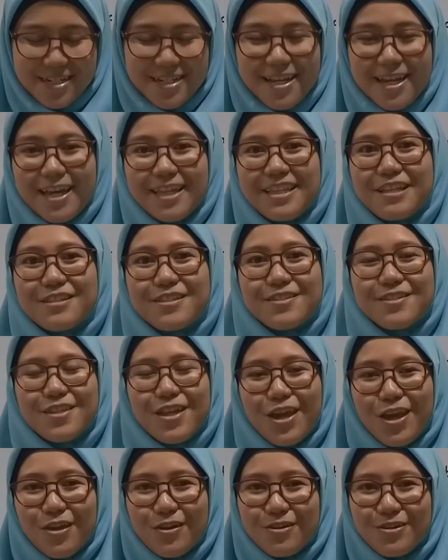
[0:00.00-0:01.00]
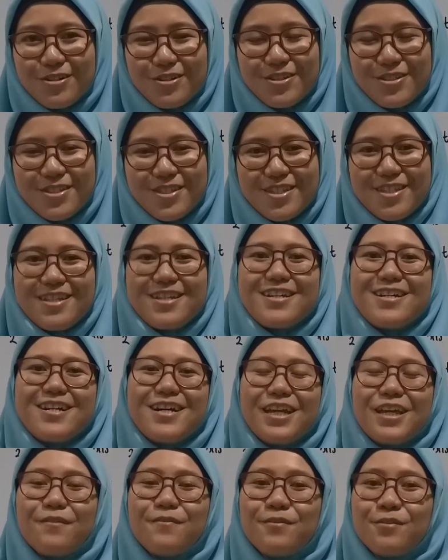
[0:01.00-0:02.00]
And then stairs.
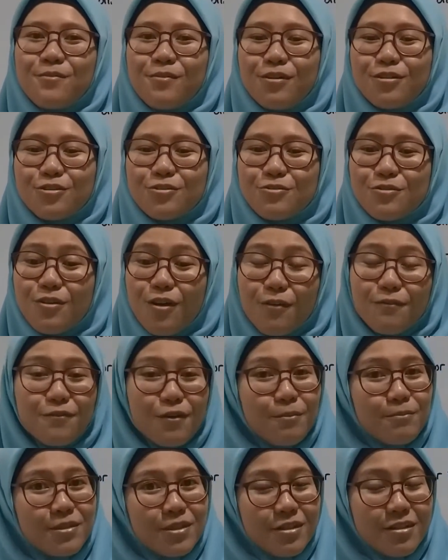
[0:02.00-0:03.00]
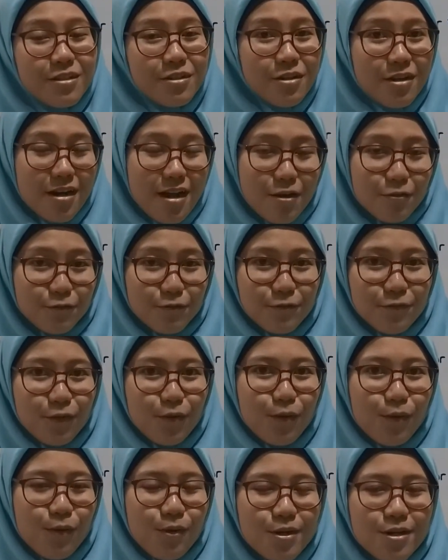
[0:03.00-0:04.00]
If you want to go from the ground
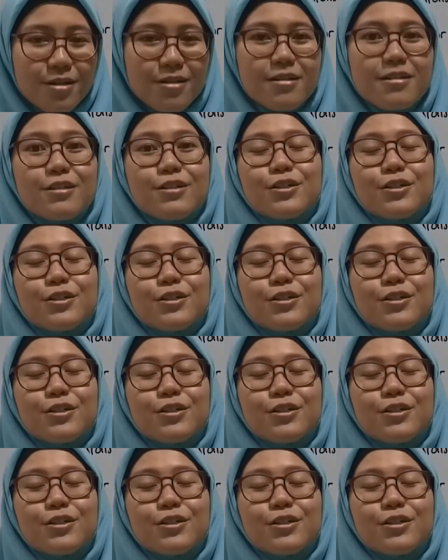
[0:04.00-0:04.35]
floor